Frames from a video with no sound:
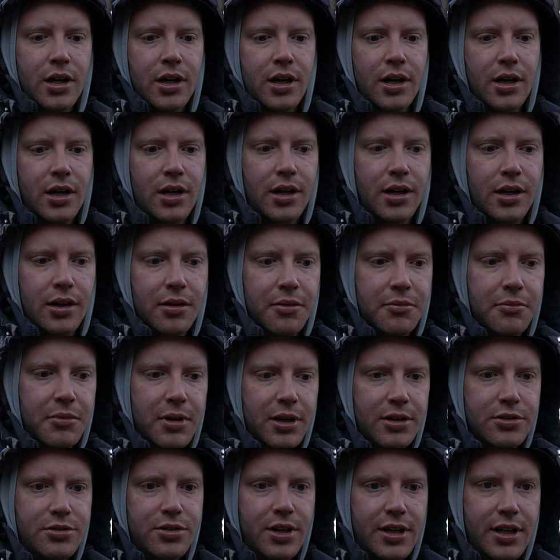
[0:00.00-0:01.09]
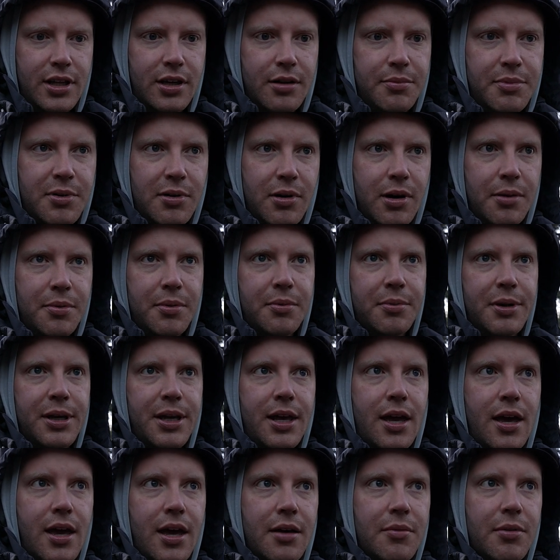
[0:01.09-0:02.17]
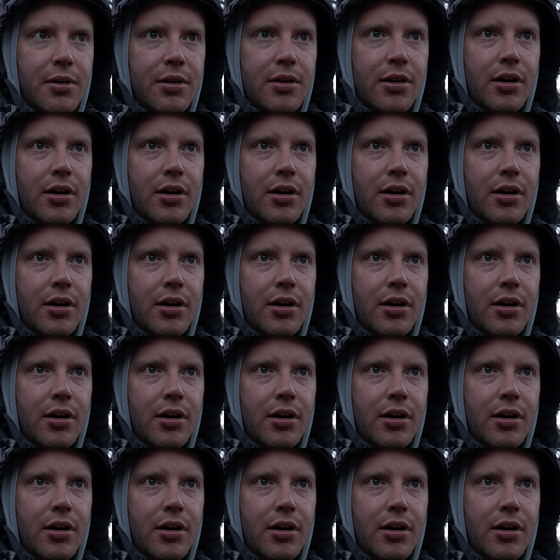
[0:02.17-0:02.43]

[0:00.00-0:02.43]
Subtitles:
and try to get up to Upper McCabe,